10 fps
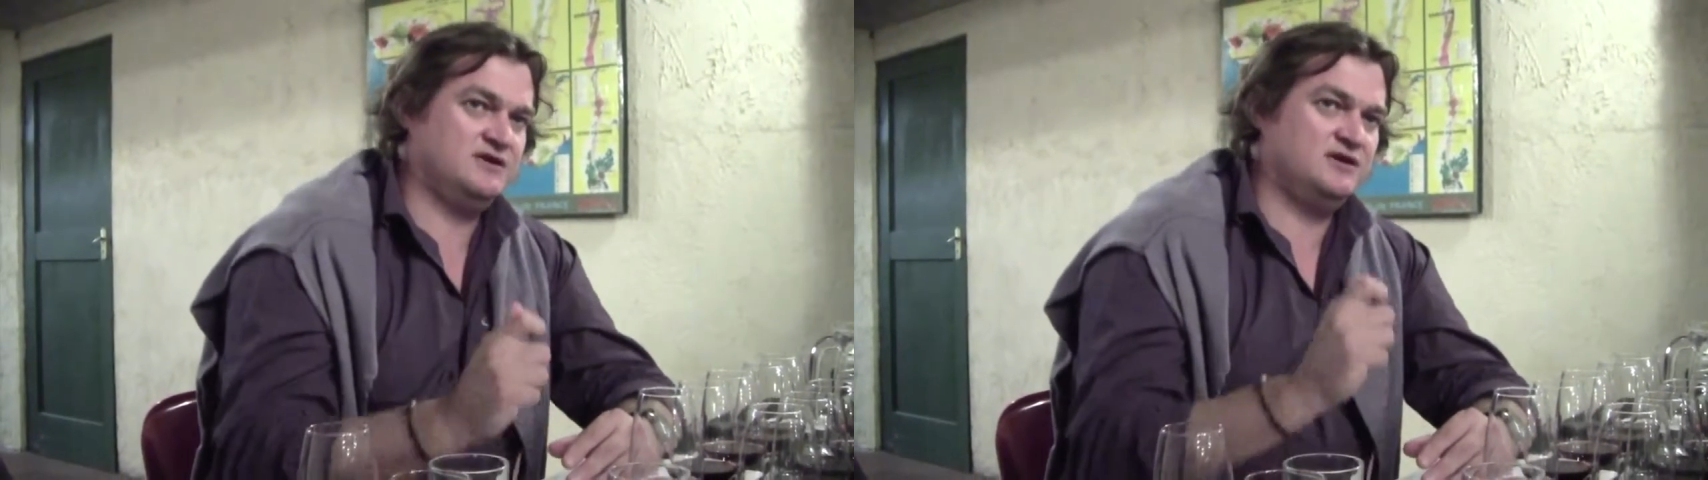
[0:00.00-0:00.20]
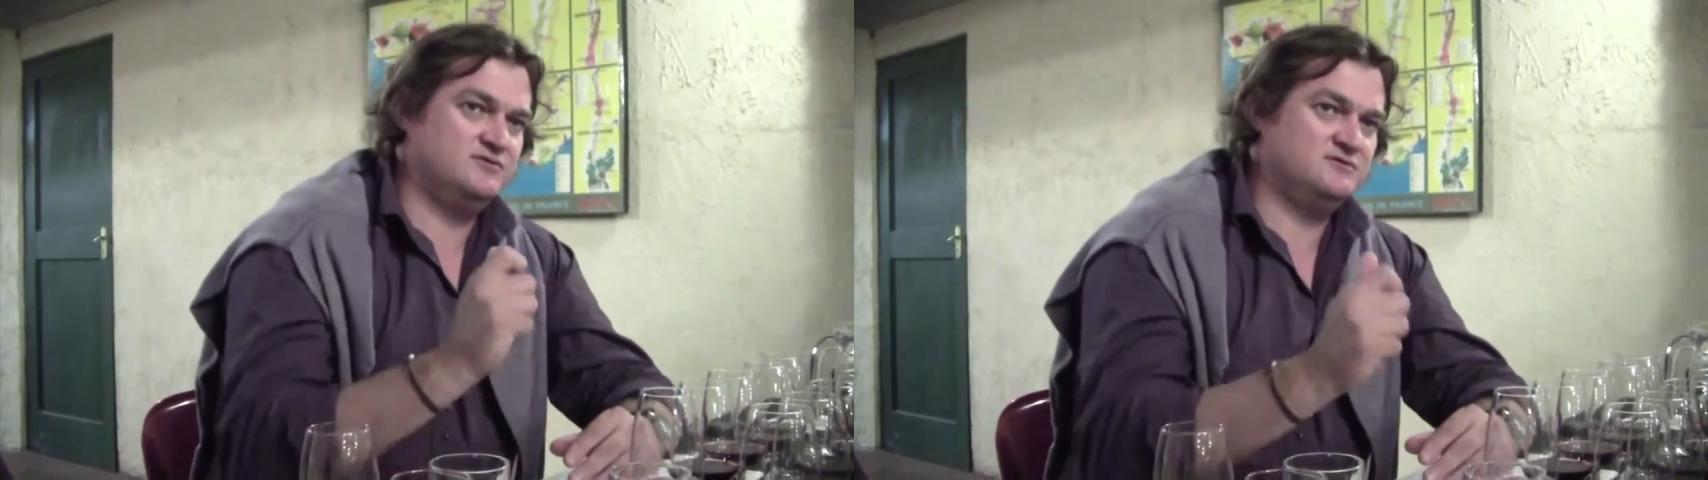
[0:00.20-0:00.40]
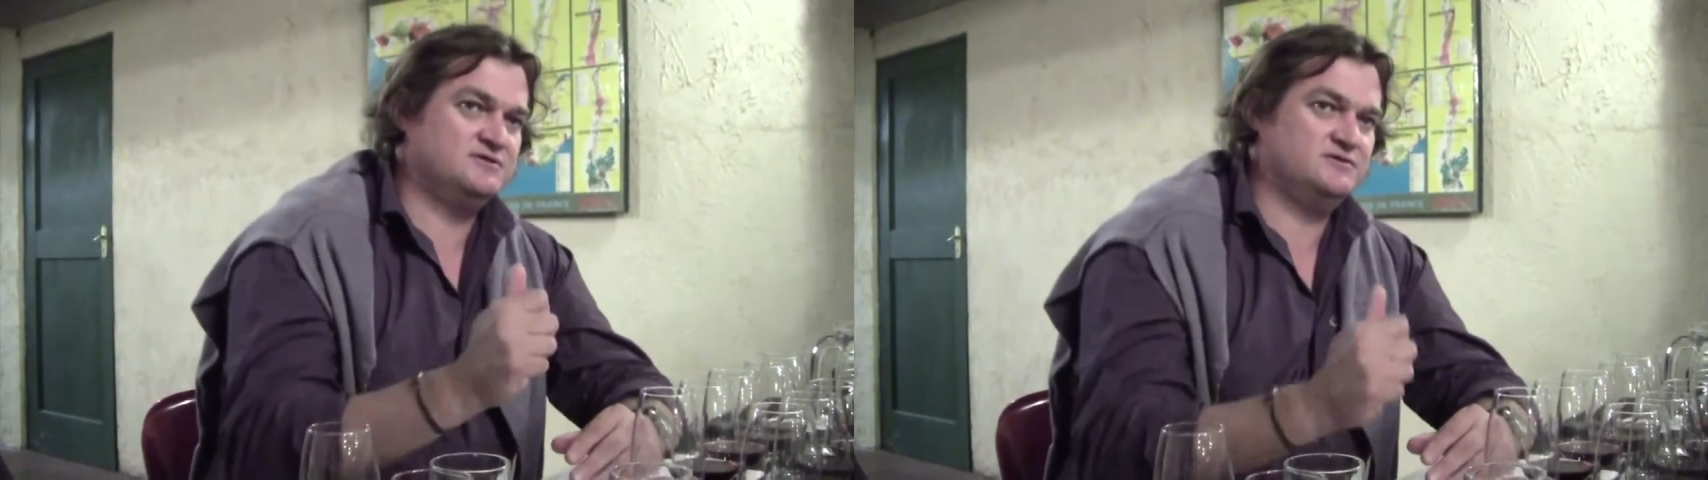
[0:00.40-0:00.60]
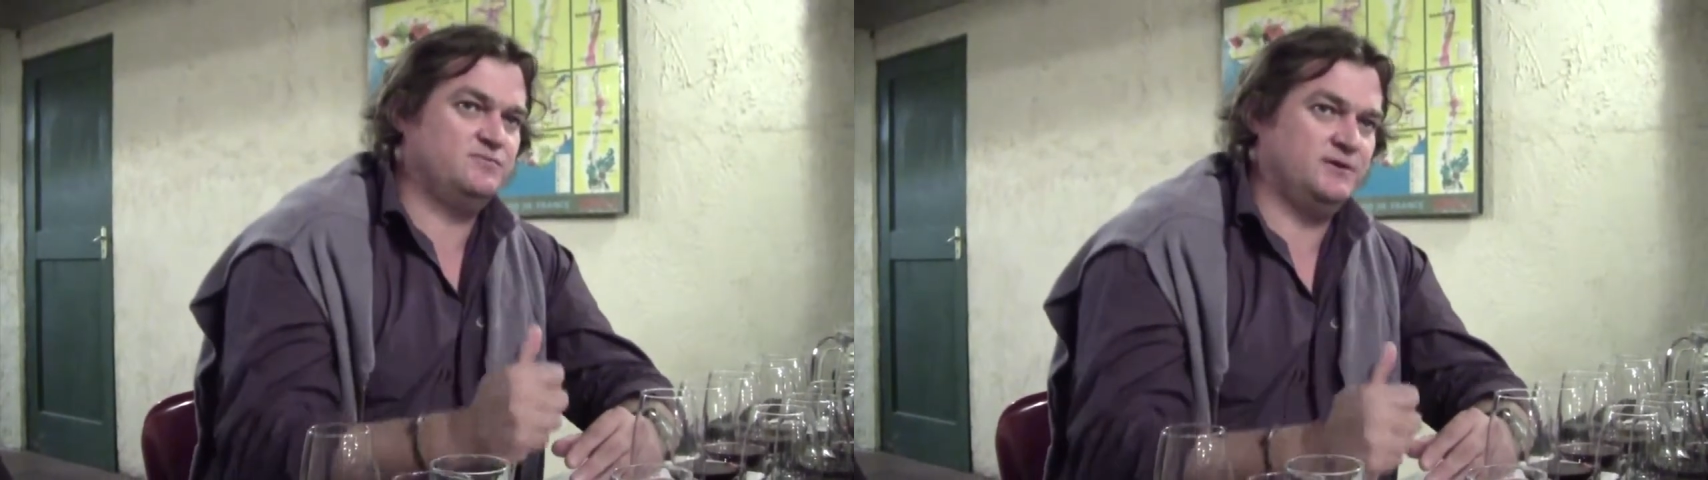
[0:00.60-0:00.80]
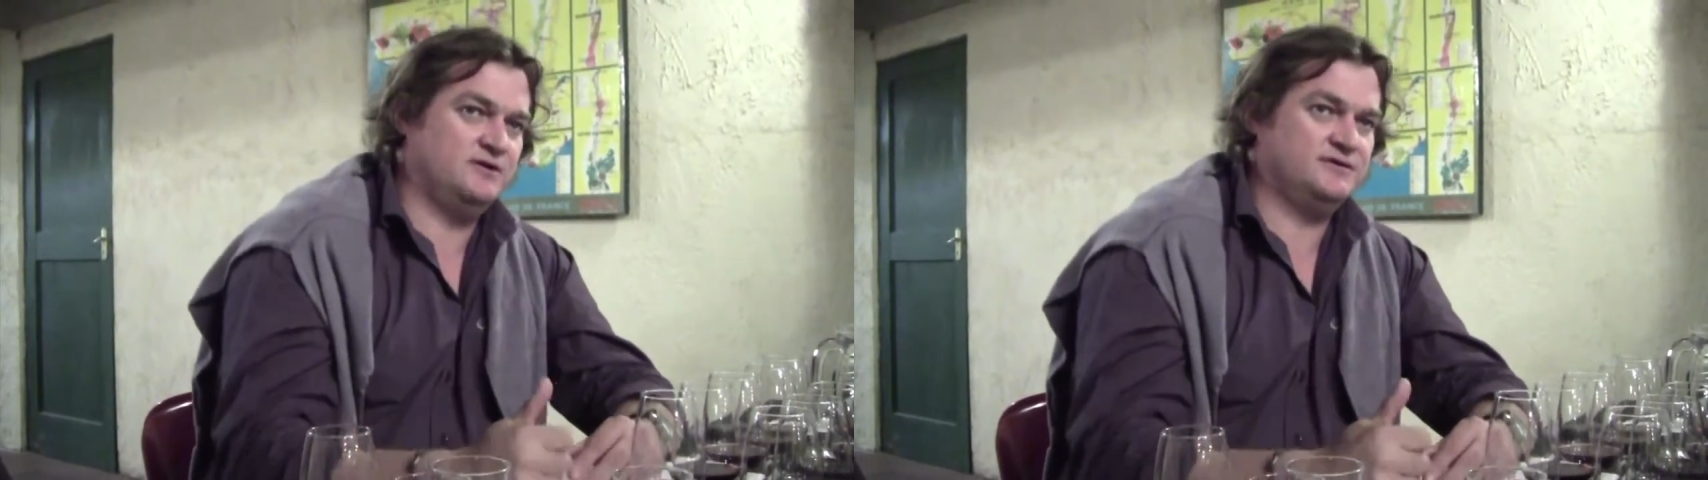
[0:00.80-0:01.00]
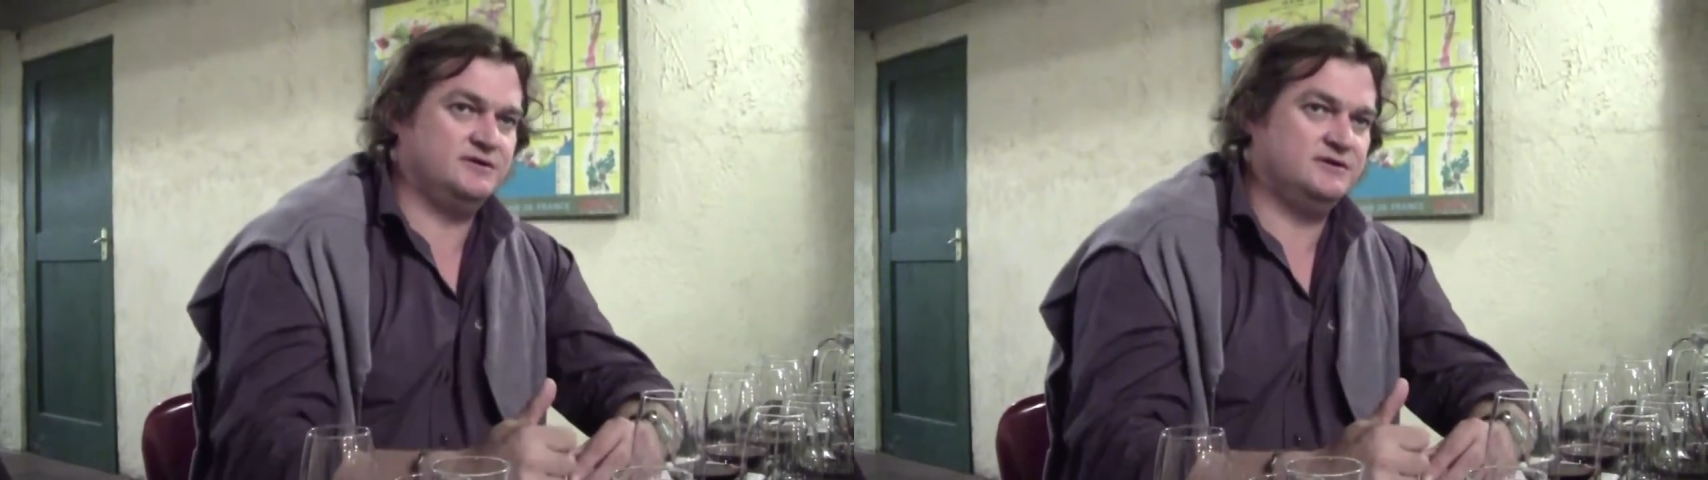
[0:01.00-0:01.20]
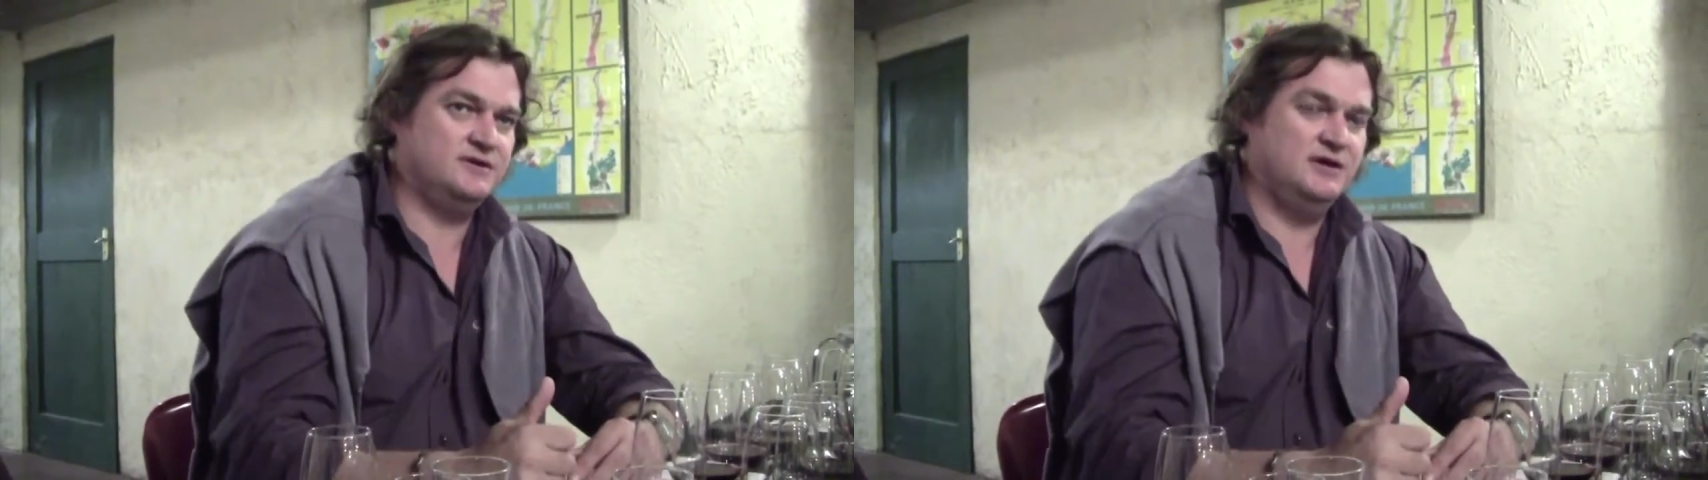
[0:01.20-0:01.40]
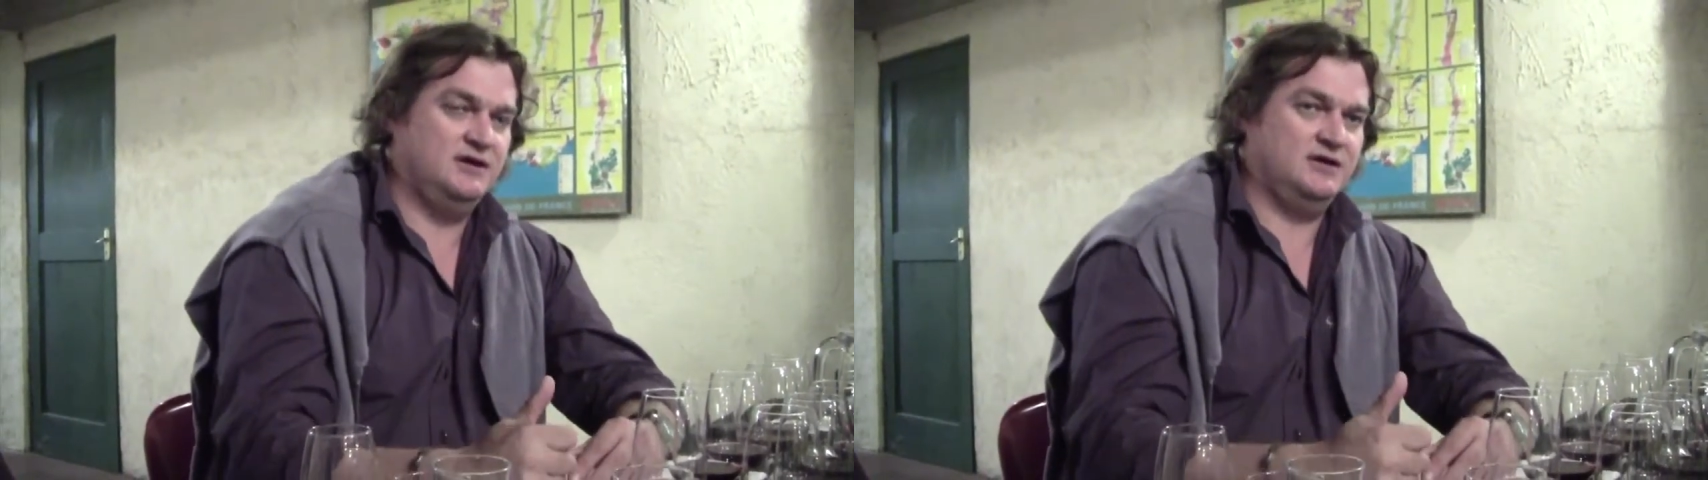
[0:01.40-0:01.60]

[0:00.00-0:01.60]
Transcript: they usually planted it